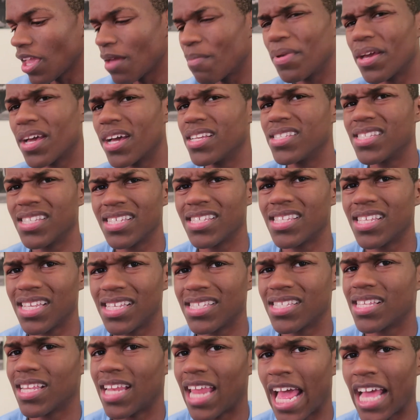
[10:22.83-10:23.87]
because this
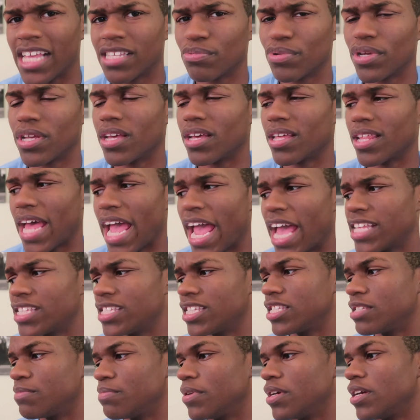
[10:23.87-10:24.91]
is the last week of
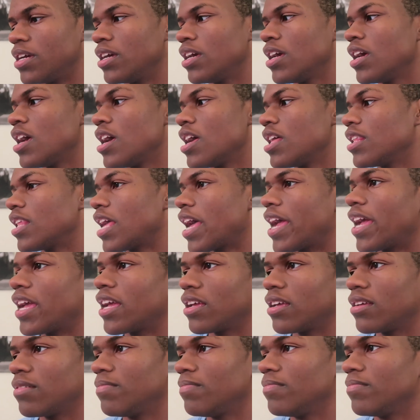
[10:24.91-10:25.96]
classes. But like
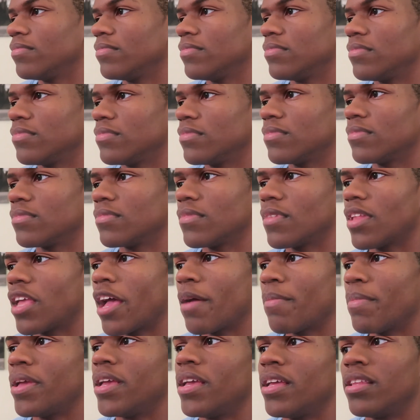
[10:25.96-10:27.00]

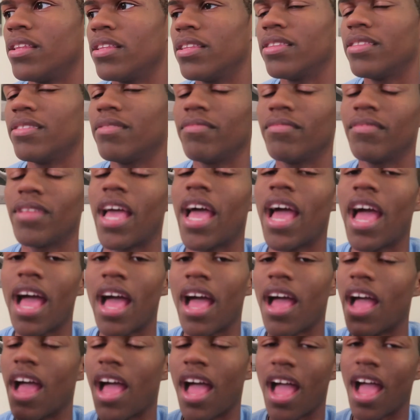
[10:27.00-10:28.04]
I mean,
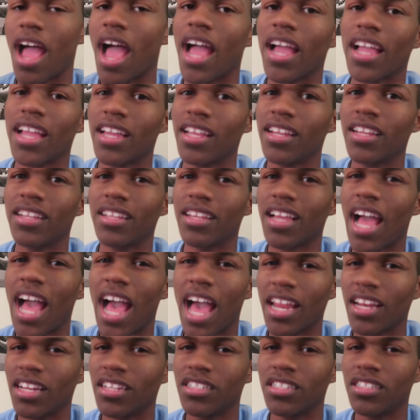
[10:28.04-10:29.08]
I can
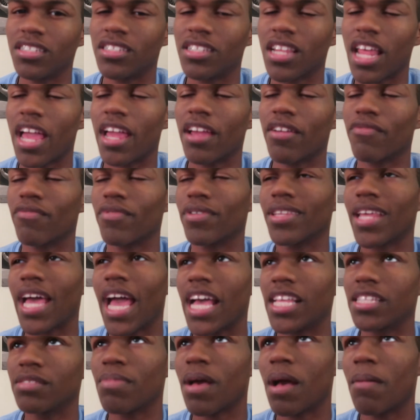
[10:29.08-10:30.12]
kind of just like
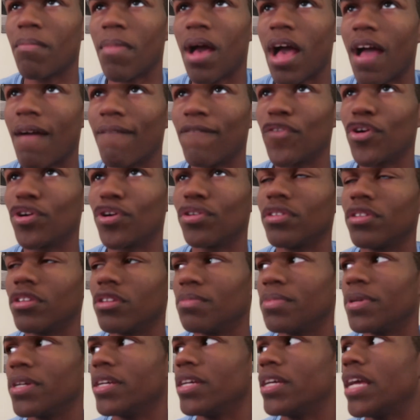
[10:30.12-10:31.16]
relax my mind for a little
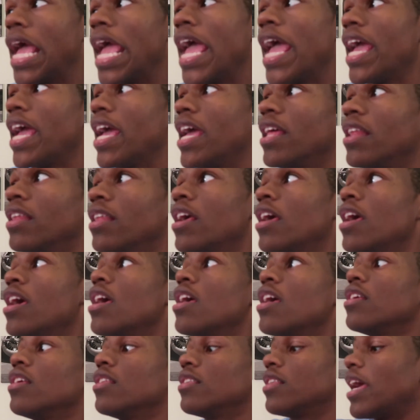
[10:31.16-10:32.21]
bit. And
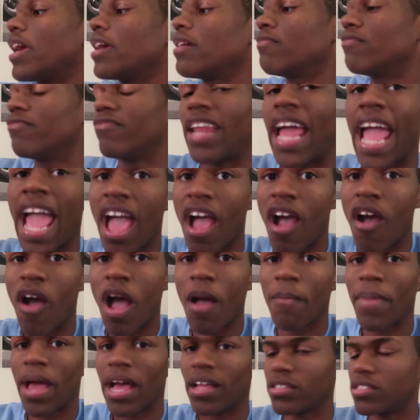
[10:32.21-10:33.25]
like now
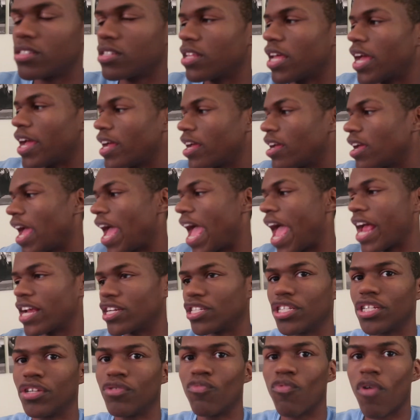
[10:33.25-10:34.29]
I'm about to like
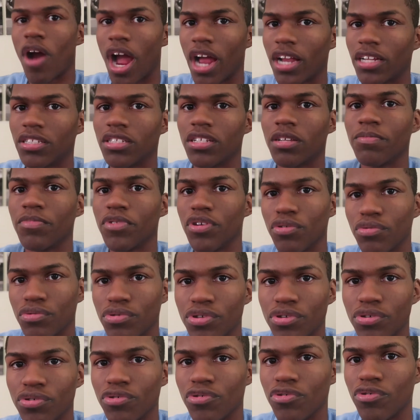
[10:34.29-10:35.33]
actually watch some
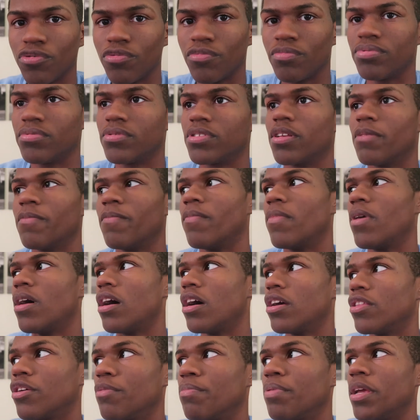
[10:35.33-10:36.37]
YouTube, some
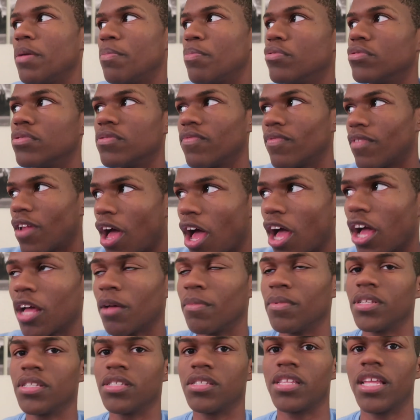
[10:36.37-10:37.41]
other people's
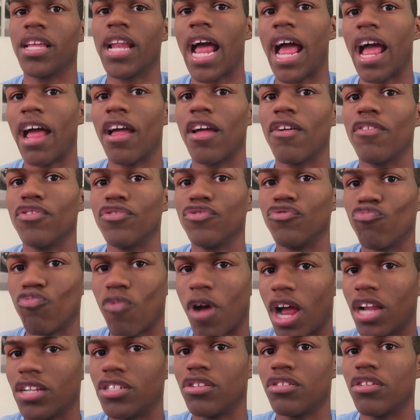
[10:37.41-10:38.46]
Vlogmas that I
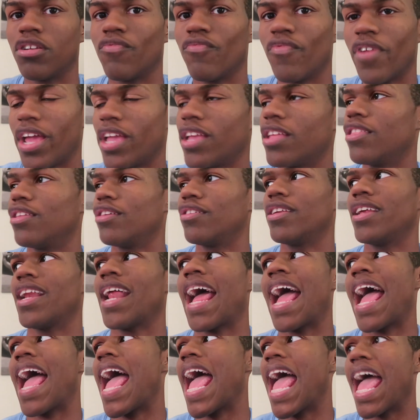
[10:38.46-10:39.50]
watch on the regular that
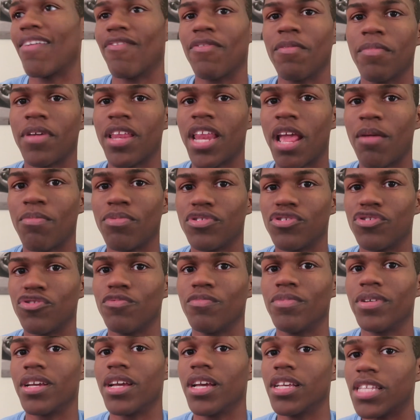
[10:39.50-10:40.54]
I haven't been able to
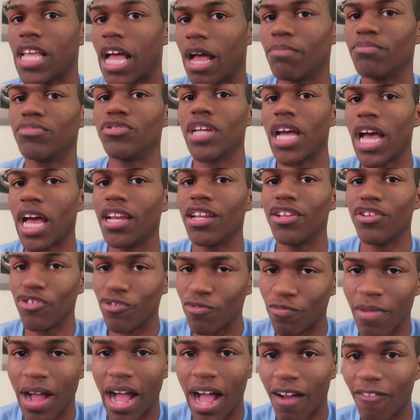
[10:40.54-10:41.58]
because I'm trying to do
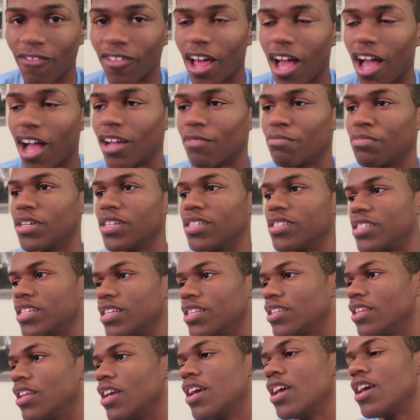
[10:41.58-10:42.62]
my Vlogmas.
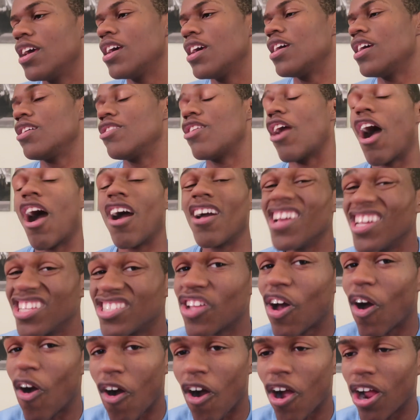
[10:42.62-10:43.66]
And y'all, it's
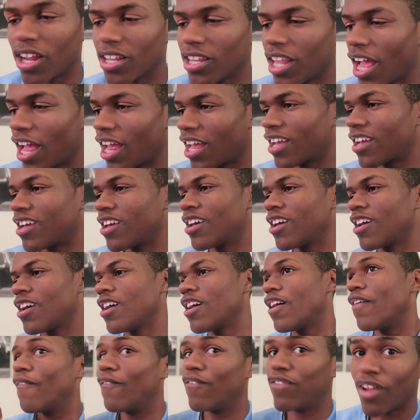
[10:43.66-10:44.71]
hard, like
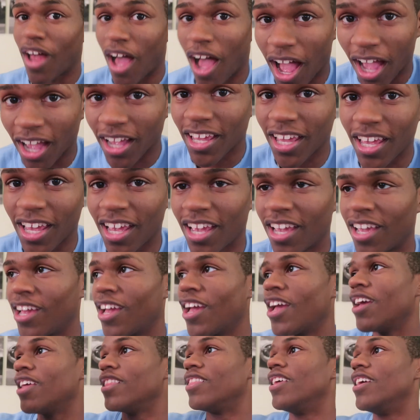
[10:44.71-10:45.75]
vlogging,
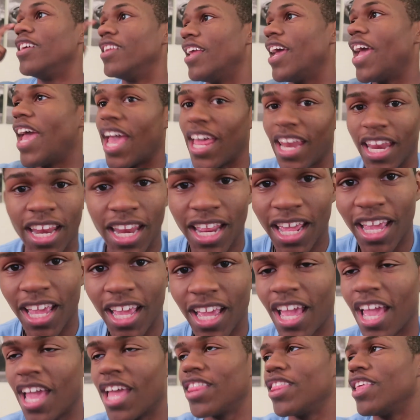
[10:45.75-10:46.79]
then
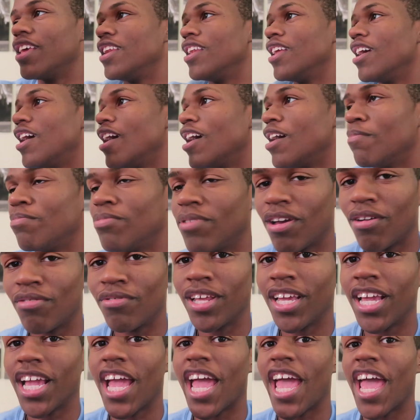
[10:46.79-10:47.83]
editing, then
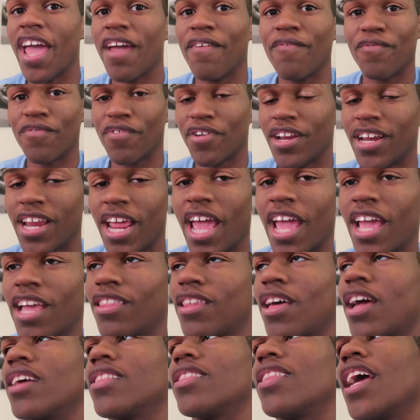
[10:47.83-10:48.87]
uploading every day.
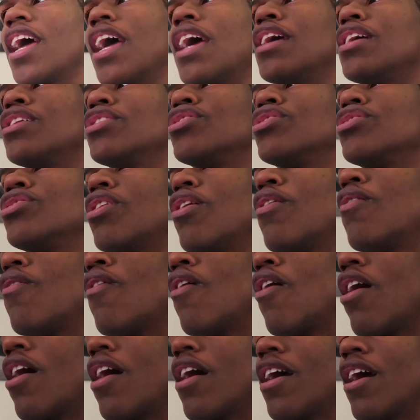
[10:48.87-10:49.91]
Like that is so
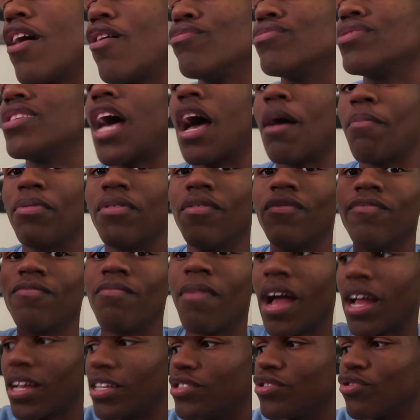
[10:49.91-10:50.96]
hard on top of
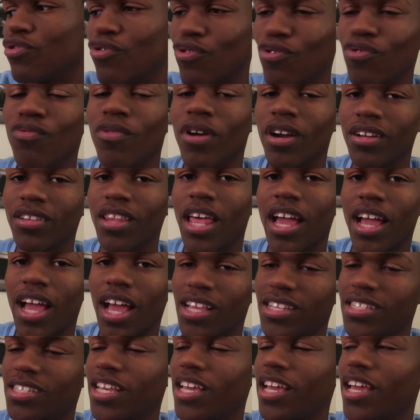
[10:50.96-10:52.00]
my schoolwork, like
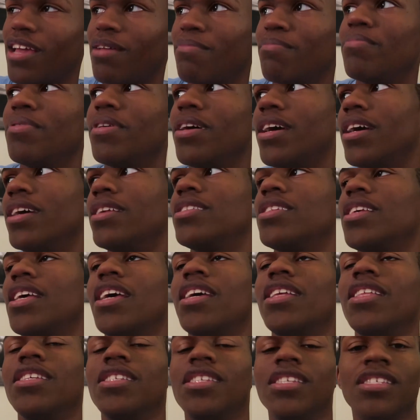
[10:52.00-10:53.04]
I said. But
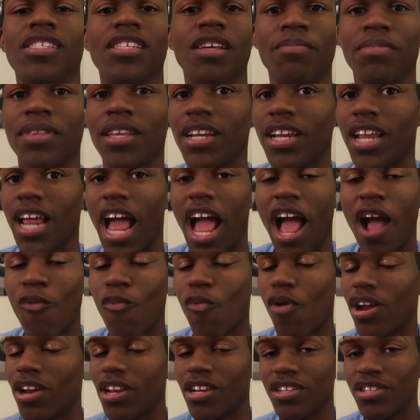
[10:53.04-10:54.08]
this is something that I
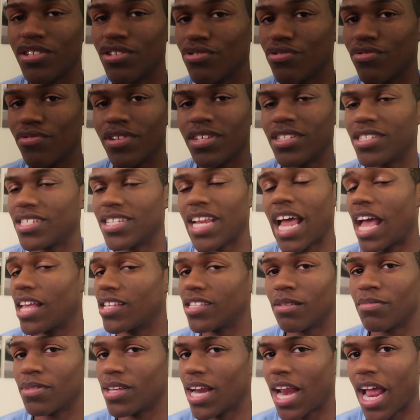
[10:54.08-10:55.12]
want to do. It's not
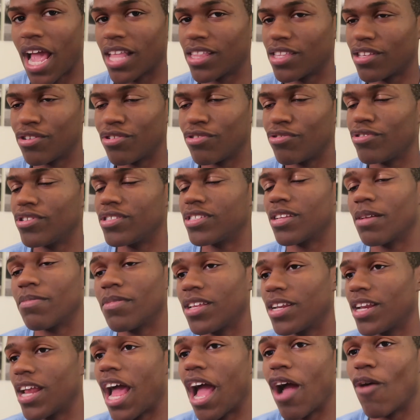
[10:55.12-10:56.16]
something I have to do. It's
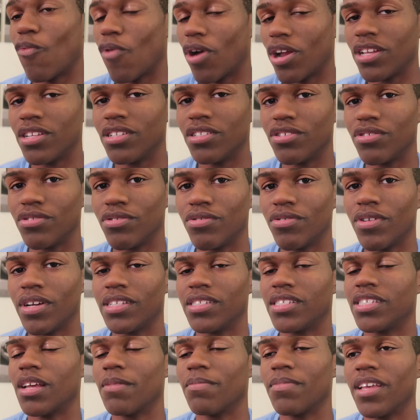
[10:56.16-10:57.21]
something that I want to do
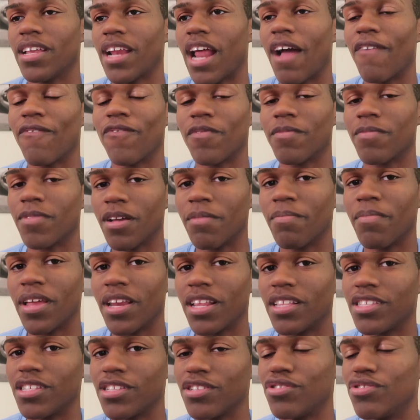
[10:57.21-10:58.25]
and something that I've
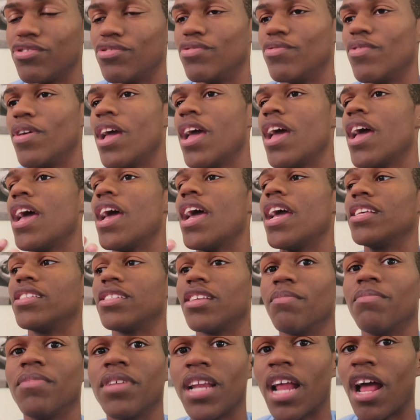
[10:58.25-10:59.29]
committed to do and
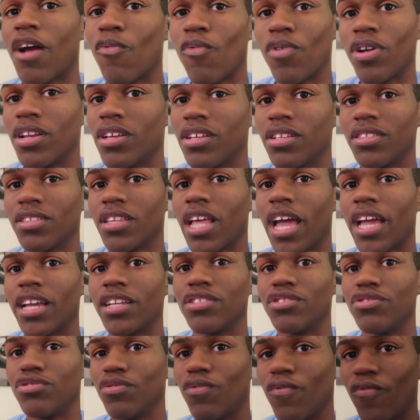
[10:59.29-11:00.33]
something that I want to
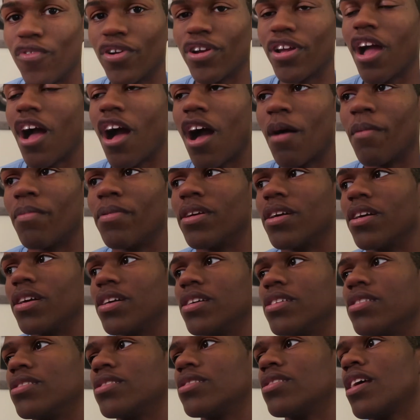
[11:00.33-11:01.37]
like do for y'all
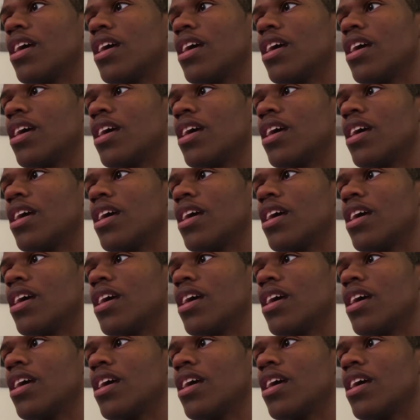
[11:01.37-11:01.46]
because